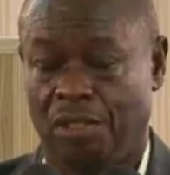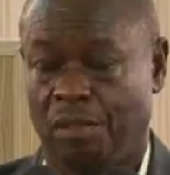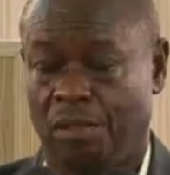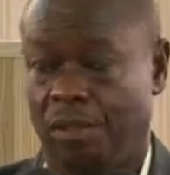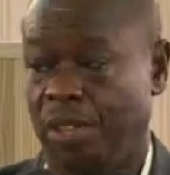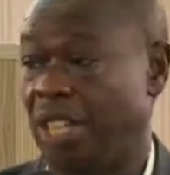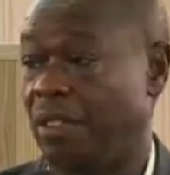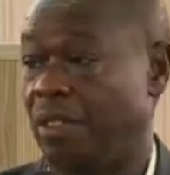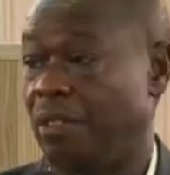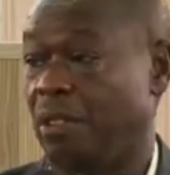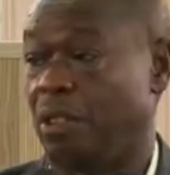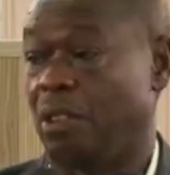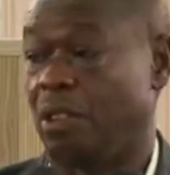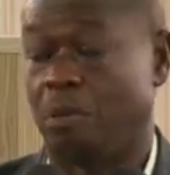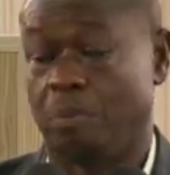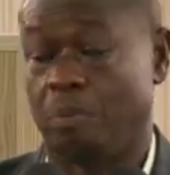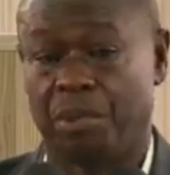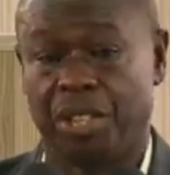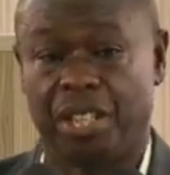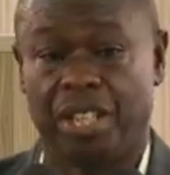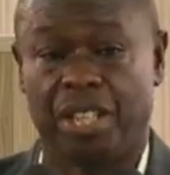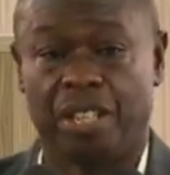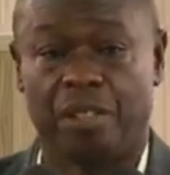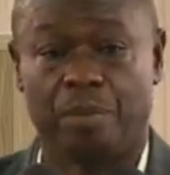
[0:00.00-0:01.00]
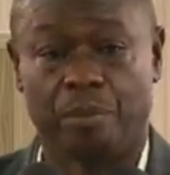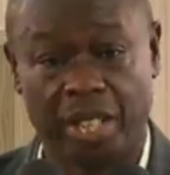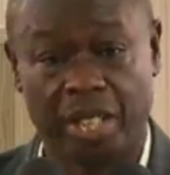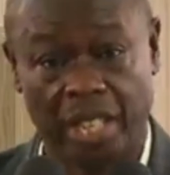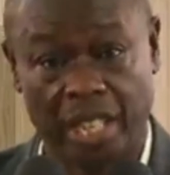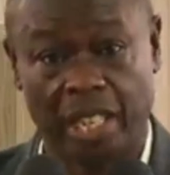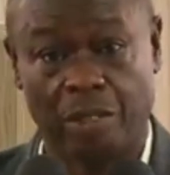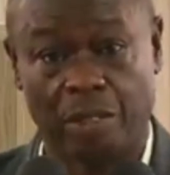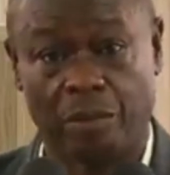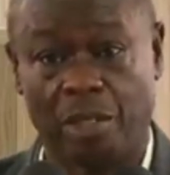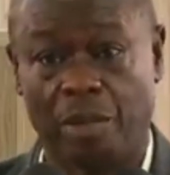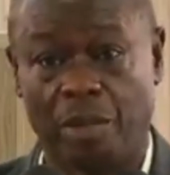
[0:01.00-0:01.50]
We have competent
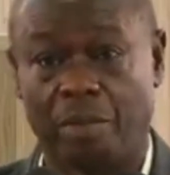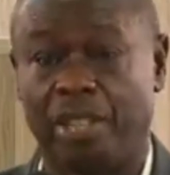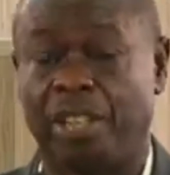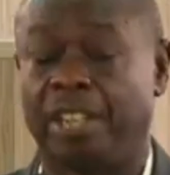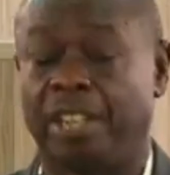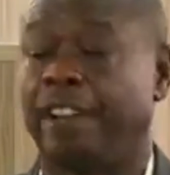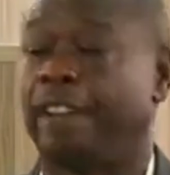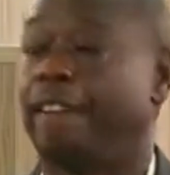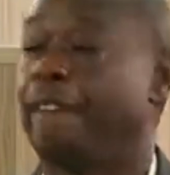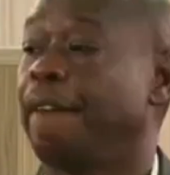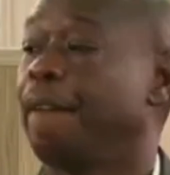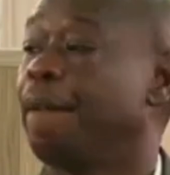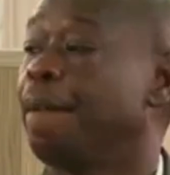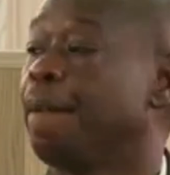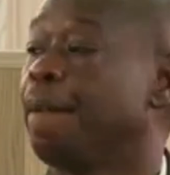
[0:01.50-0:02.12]
men and women